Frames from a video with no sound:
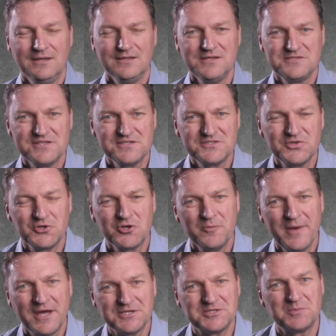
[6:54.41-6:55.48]
Let's just talk
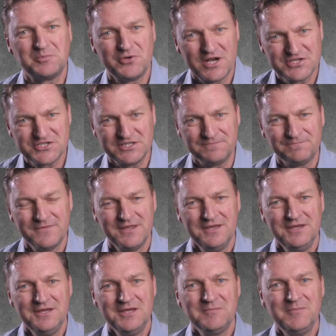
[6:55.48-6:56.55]
about depression.
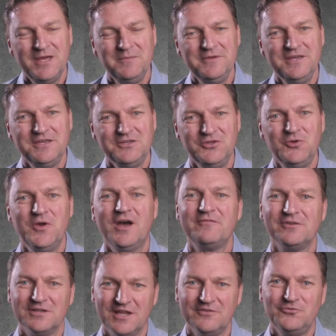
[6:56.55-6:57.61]
Maybe you have
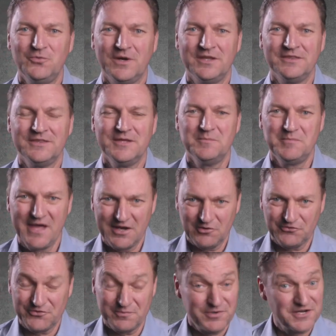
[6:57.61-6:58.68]
a loved one that
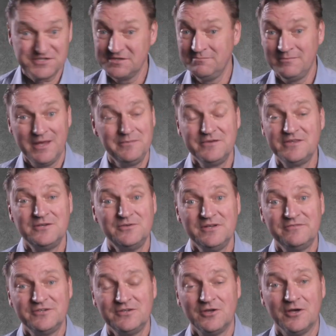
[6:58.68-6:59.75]
battles depression. Maybe they're
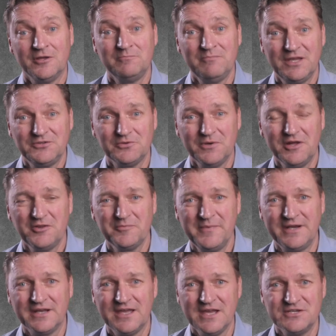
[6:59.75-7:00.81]
even on mental health
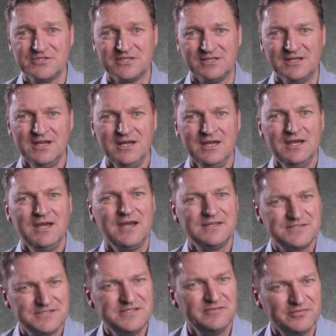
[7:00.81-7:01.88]
medication.
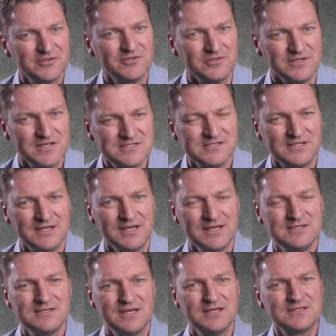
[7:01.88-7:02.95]
It's difficult, isn't it?
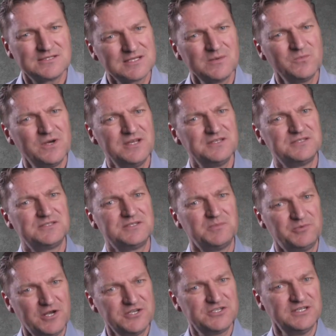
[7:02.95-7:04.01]
In some ways,
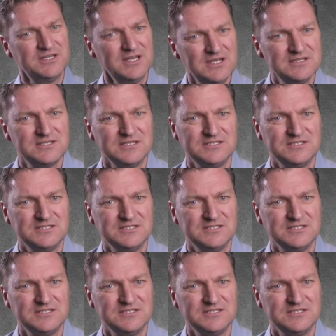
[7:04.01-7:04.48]
depression is a